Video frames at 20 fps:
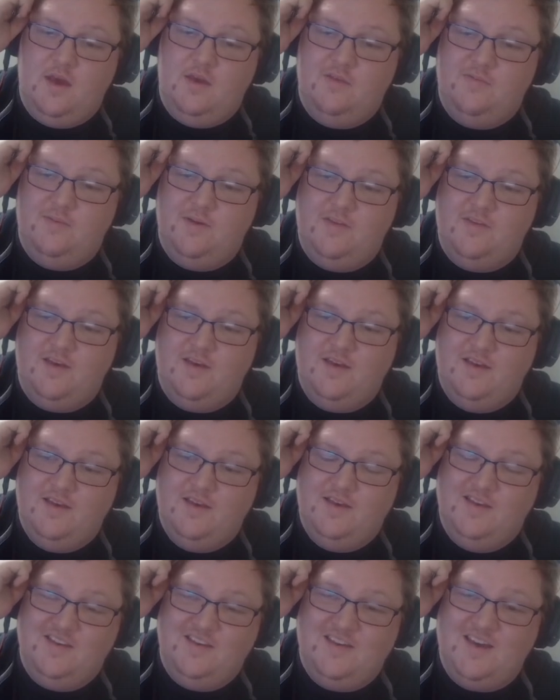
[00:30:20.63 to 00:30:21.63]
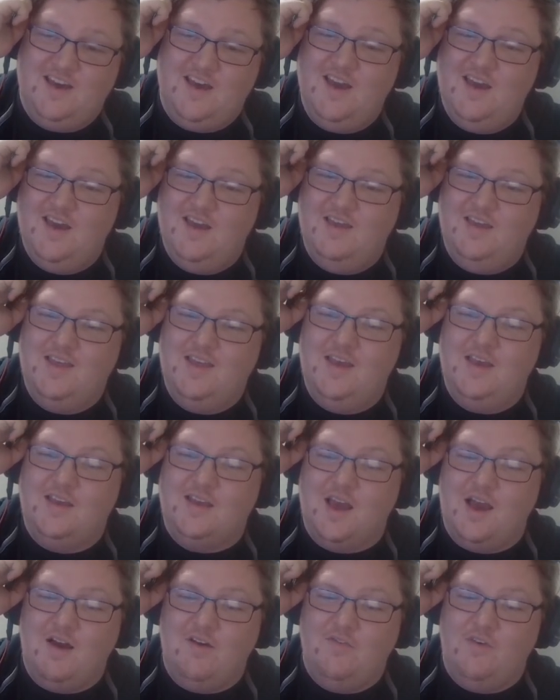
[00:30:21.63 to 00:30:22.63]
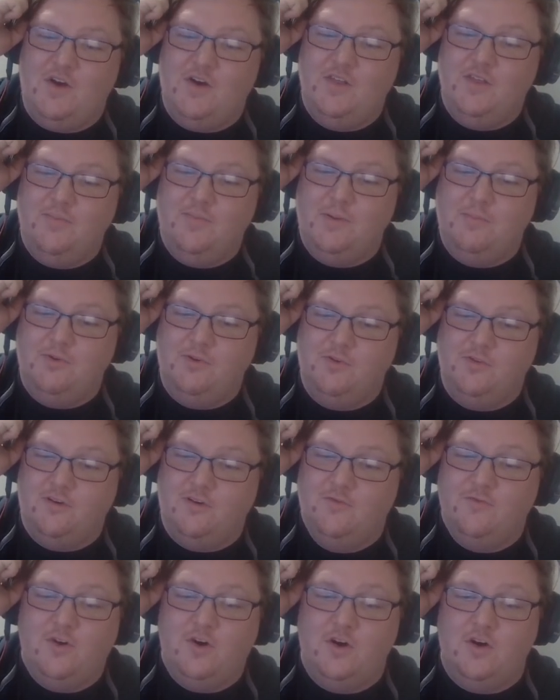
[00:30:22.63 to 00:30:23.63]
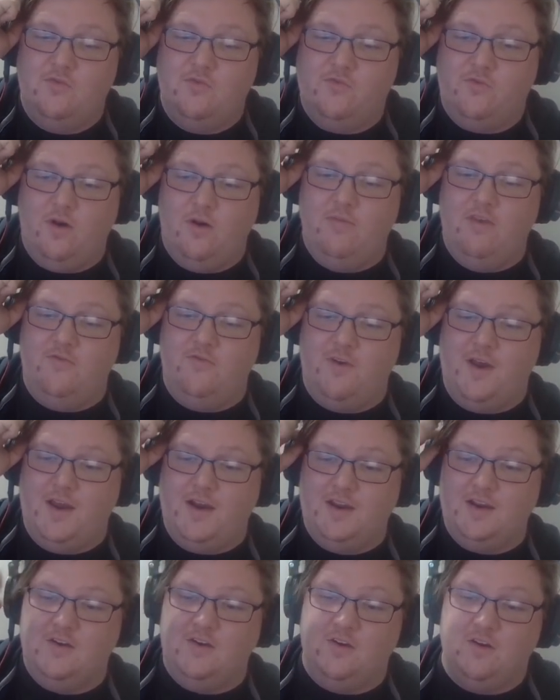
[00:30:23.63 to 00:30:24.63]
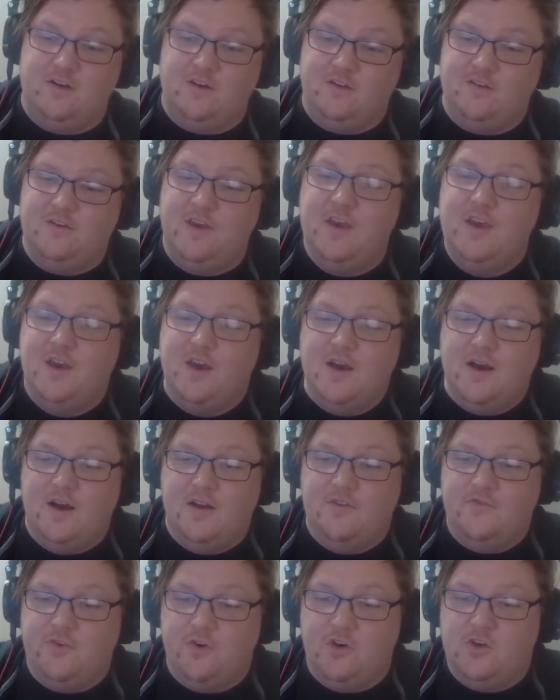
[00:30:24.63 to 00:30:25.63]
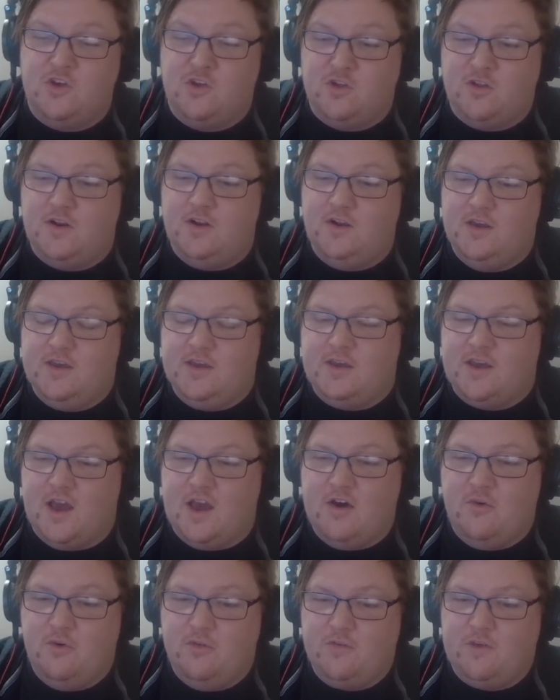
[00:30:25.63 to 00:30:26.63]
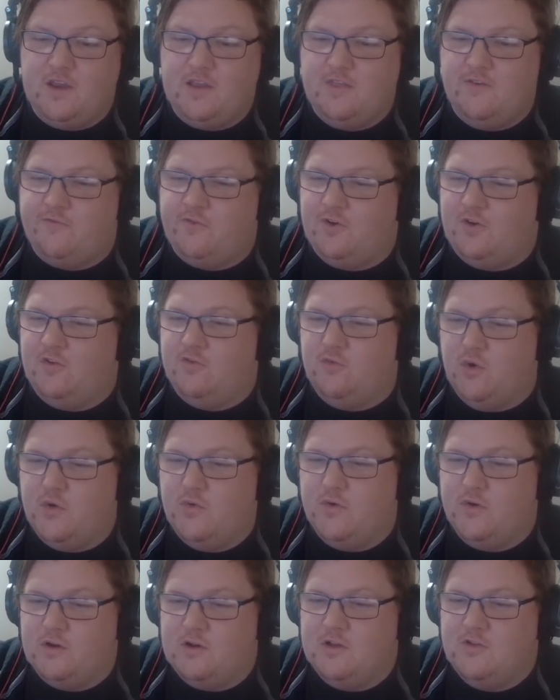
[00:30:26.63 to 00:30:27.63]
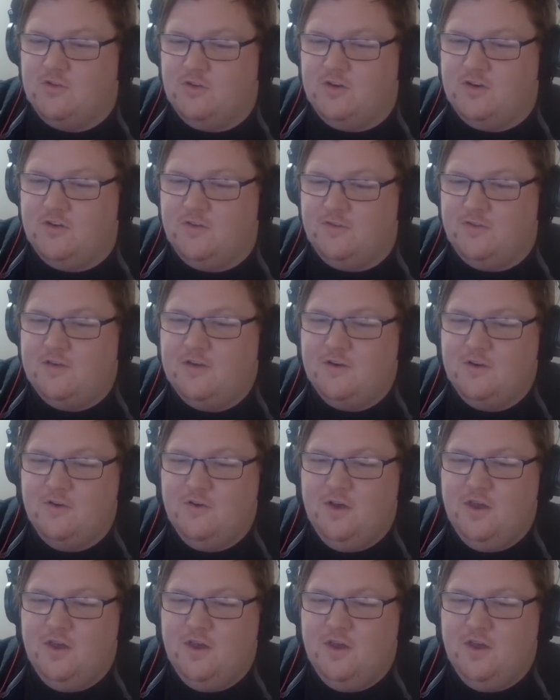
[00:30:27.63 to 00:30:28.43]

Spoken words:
I was about to say, kind of like out of all the people so far from the fighting nerds, unfortunately, Kyle was like the first one we were introduced to.